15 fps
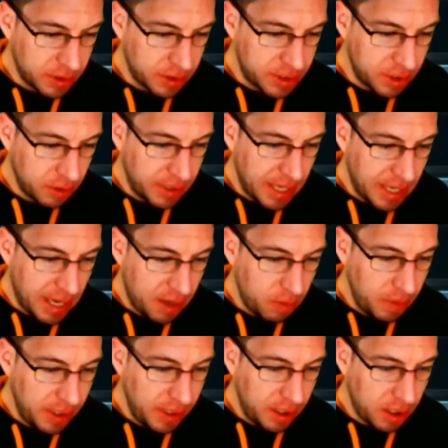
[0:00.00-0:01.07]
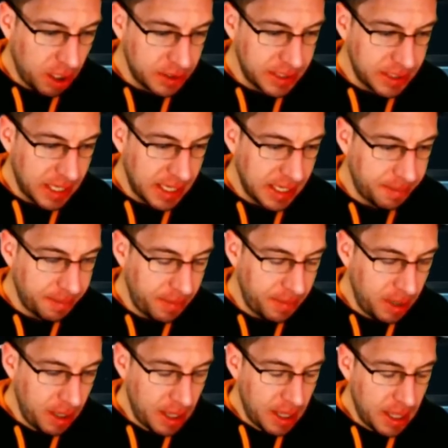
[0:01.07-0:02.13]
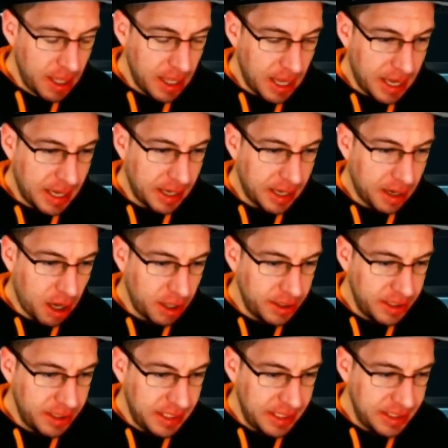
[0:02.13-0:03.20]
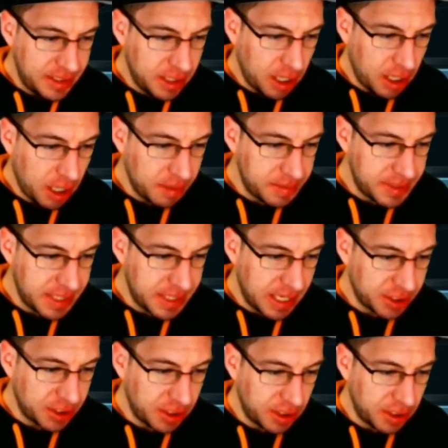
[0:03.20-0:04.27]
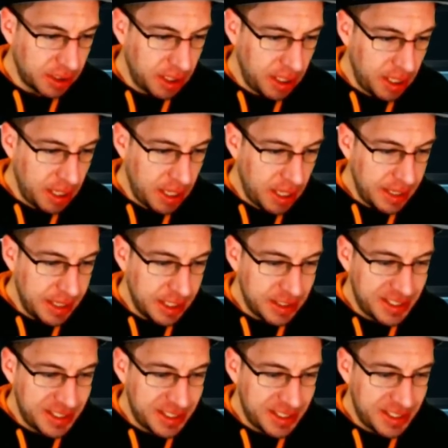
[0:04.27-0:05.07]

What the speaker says: So now we're all tied up on the top section. They're